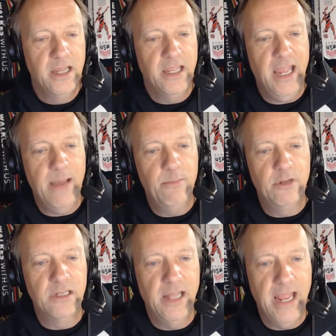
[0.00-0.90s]

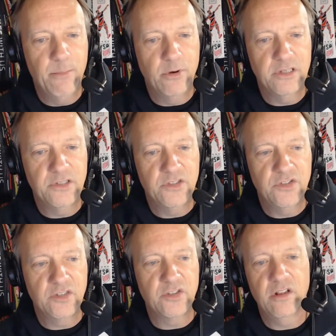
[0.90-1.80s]
Campbell and Lambert is at
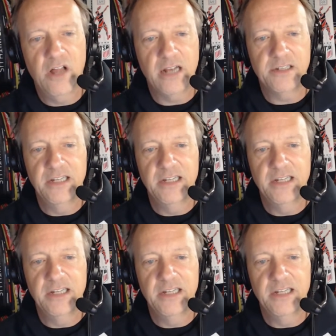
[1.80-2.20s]
6 o'clock,